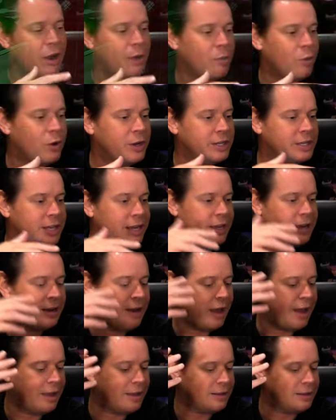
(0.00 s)
Prime 1
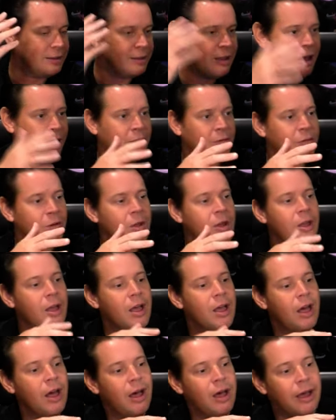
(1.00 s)
did. I love
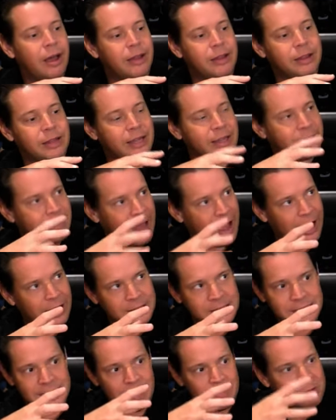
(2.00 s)
the
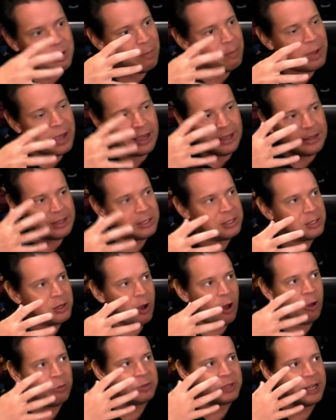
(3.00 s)
concept, the paint, the
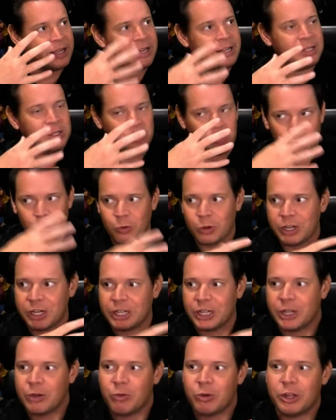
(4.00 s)
sculpt. It is
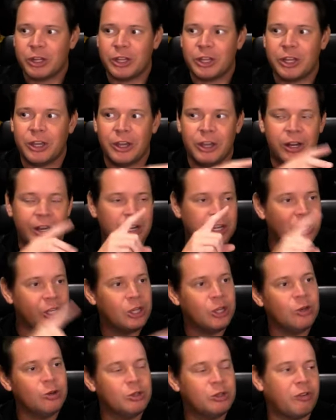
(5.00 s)
really, really good.
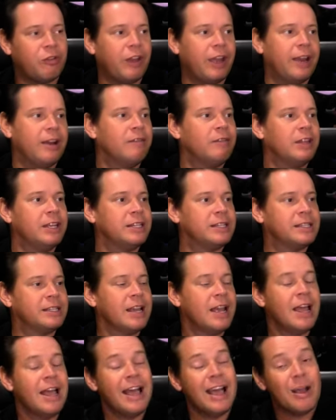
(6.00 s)
Huge fan of
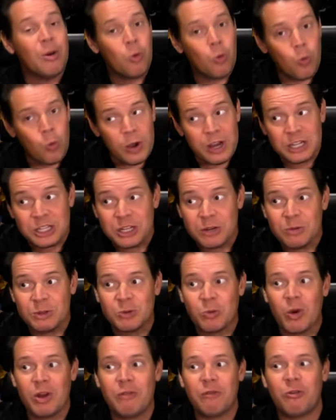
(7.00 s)
this. Wish it
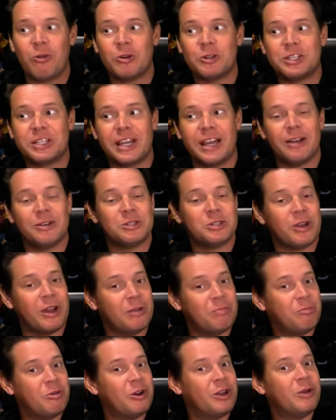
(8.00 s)
was 1/4 scale, so
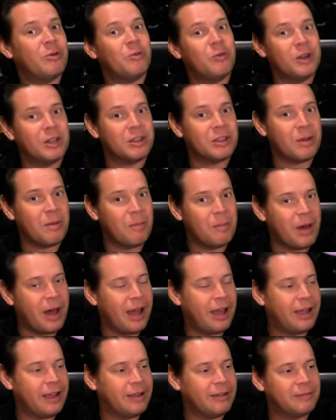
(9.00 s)
I'd put it with
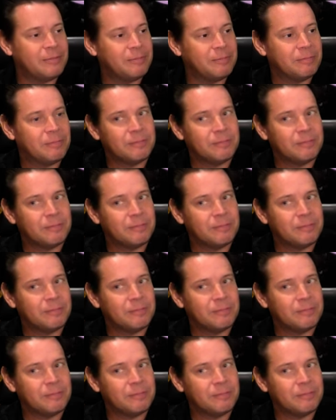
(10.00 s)
my...